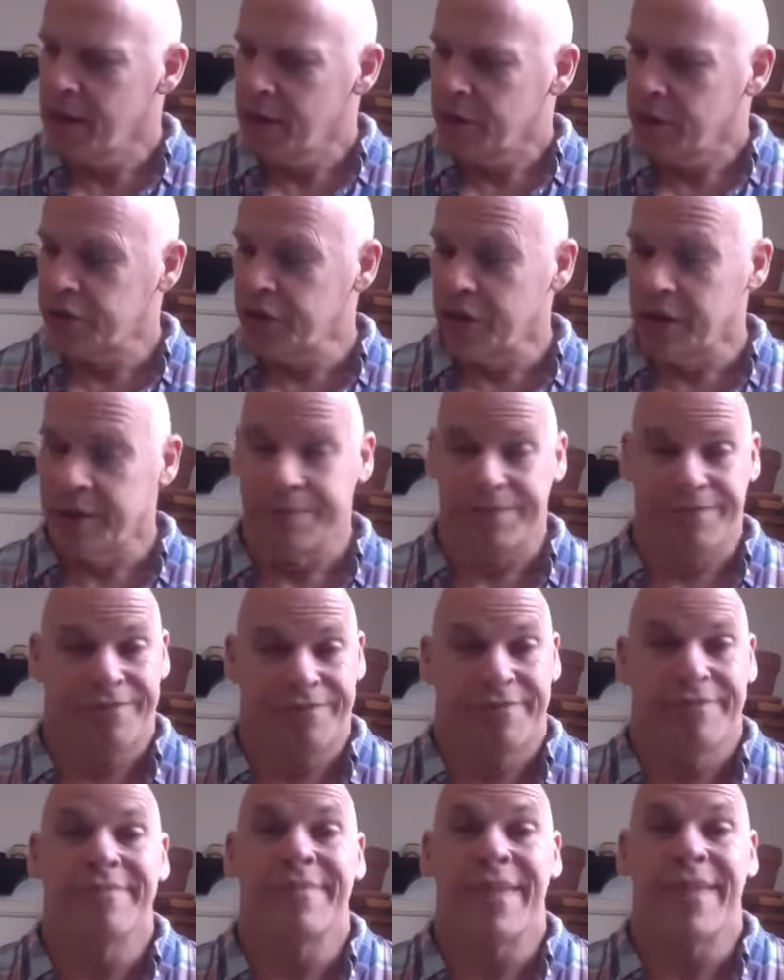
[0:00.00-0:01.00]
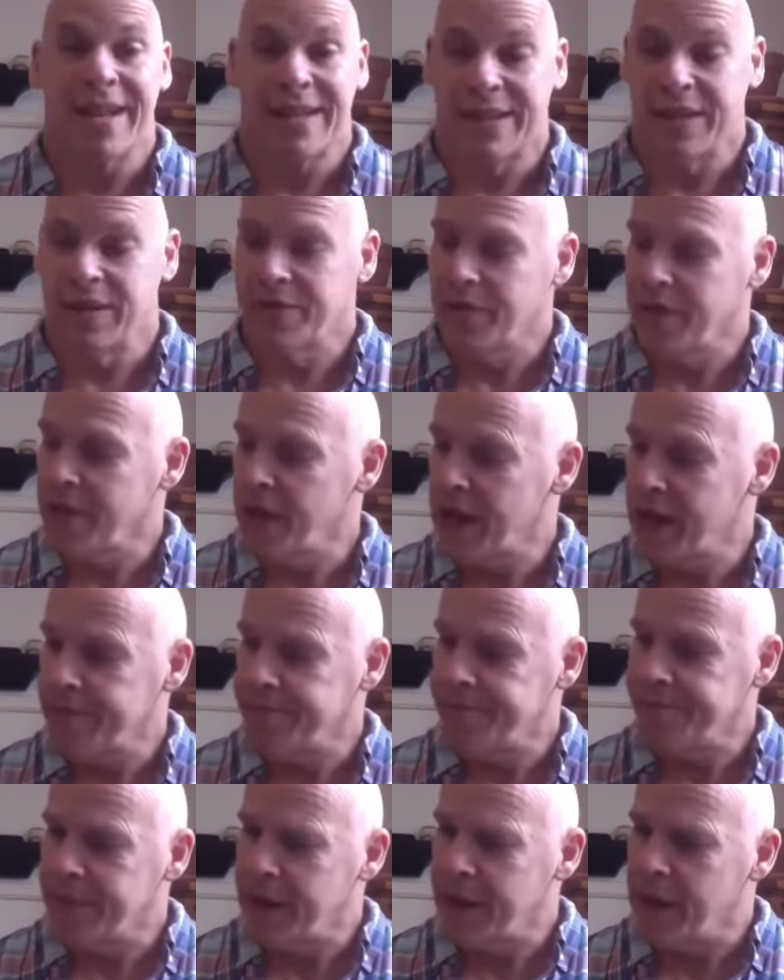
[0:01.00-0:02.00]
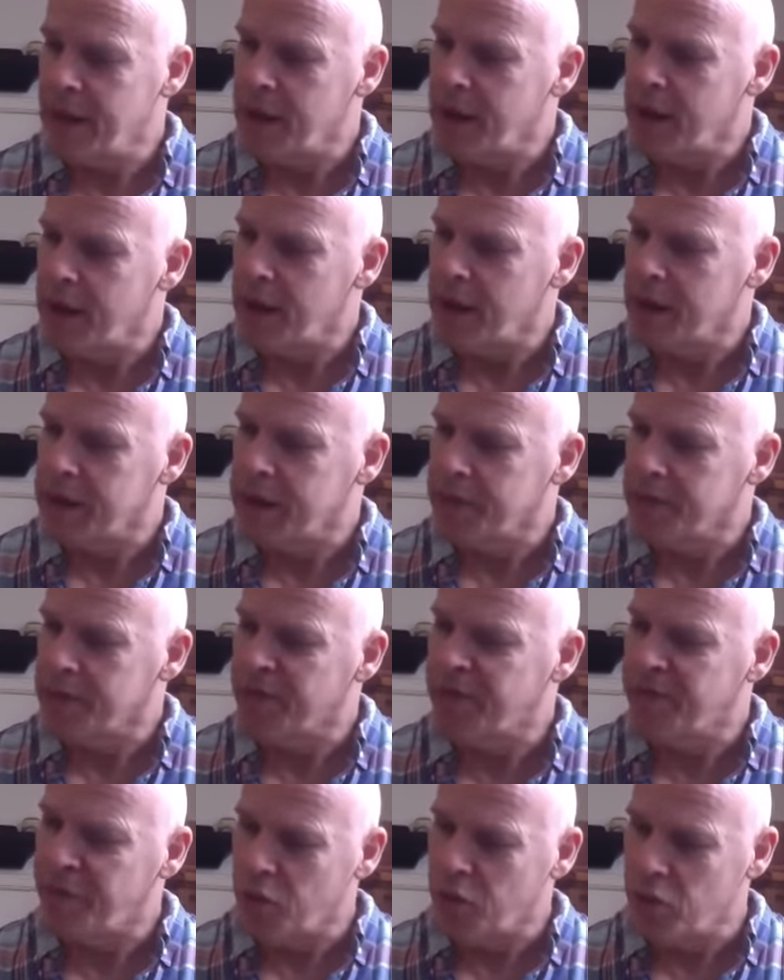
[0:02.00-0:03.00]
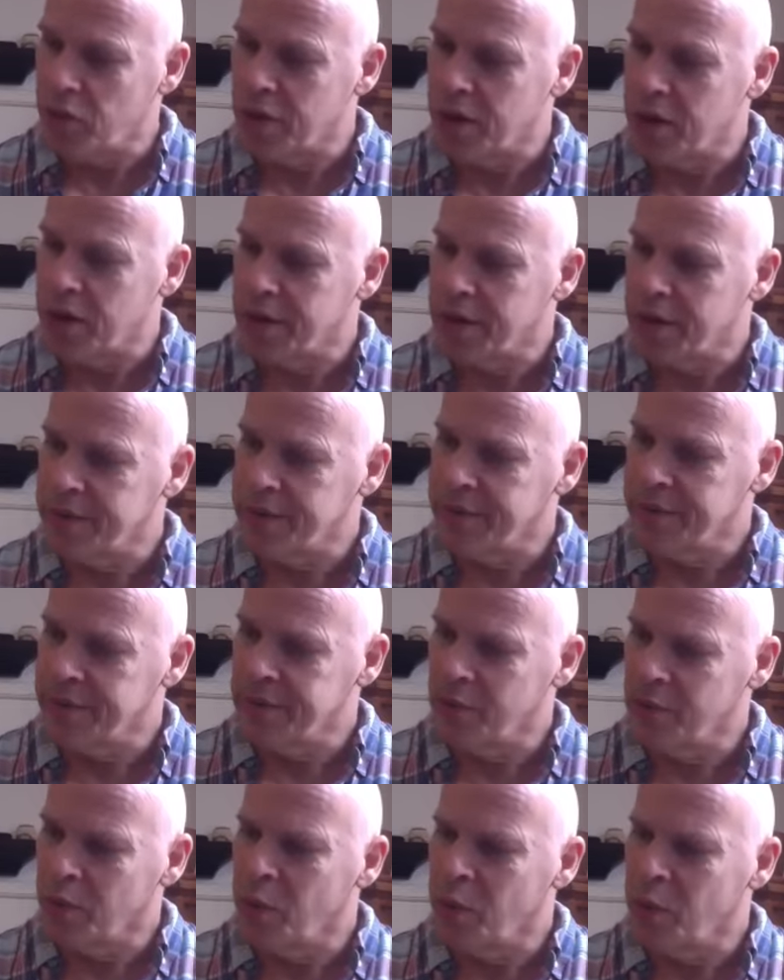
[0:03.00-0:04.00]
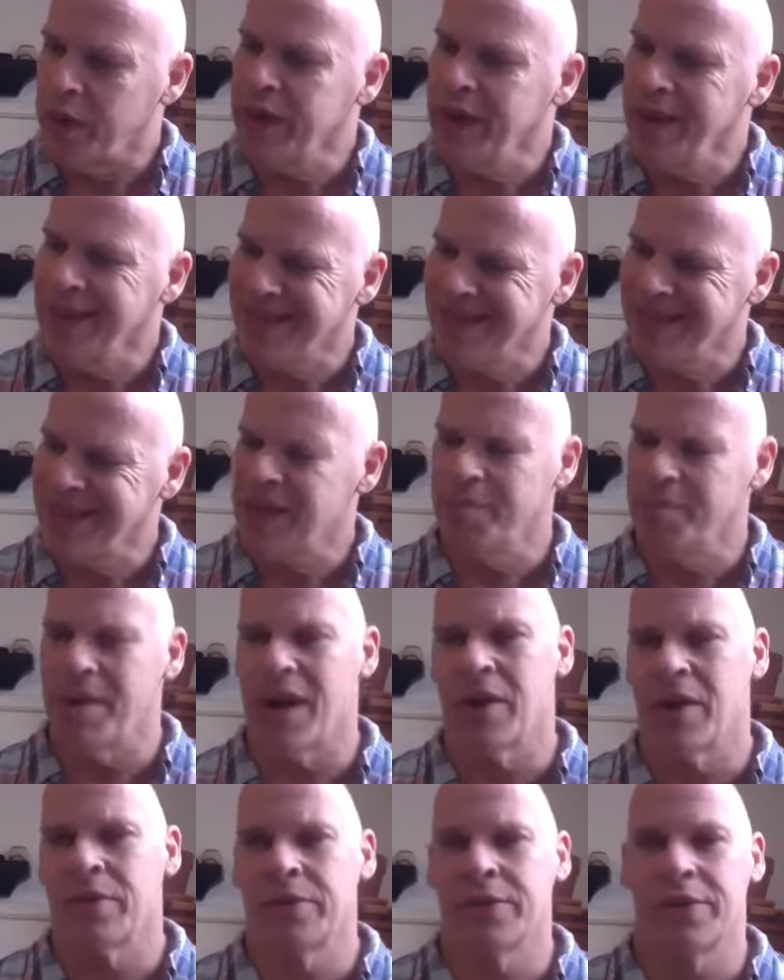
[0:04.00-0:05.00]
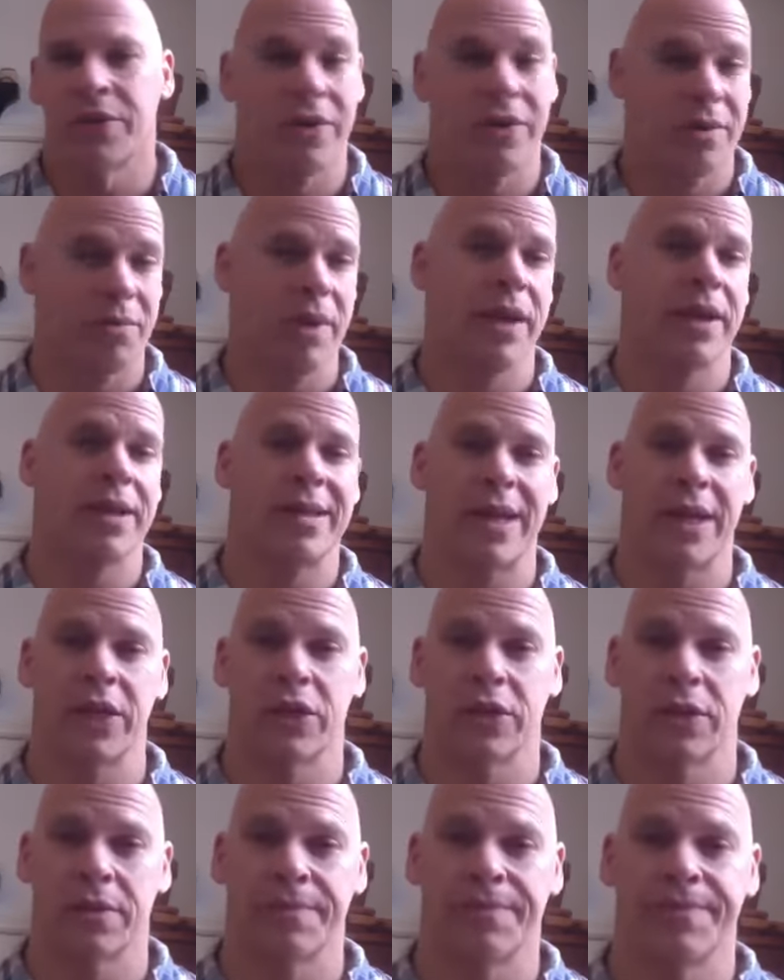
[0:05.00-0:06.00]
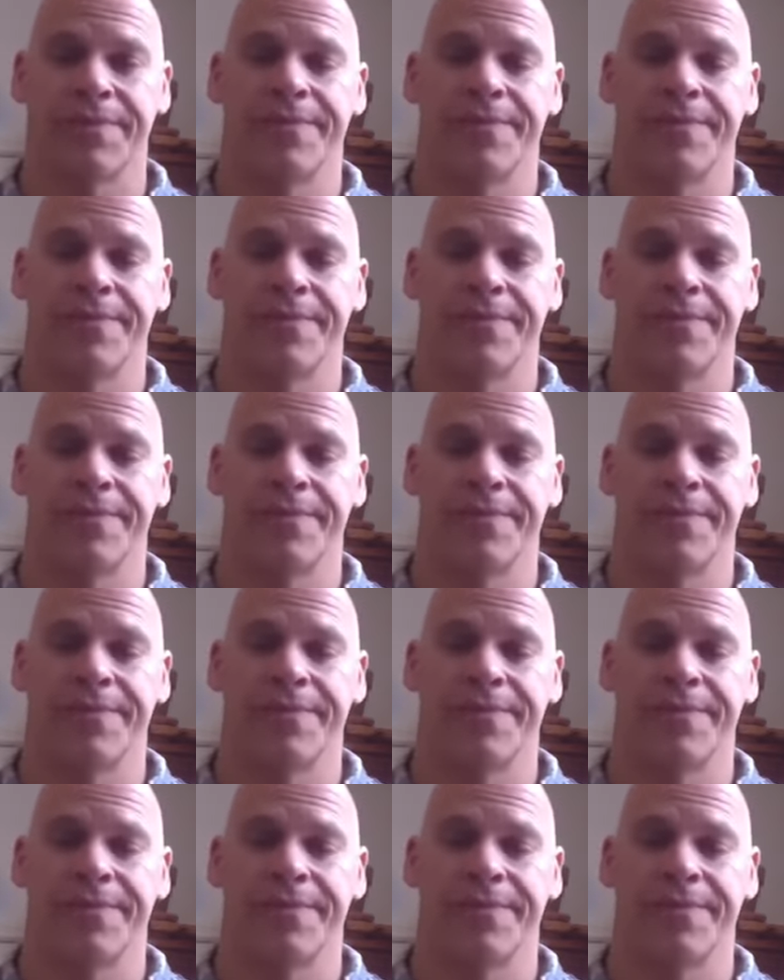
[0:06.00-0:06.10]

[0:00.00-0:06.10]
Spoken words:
So that's it for that. Number 4, what do you think about during meditation?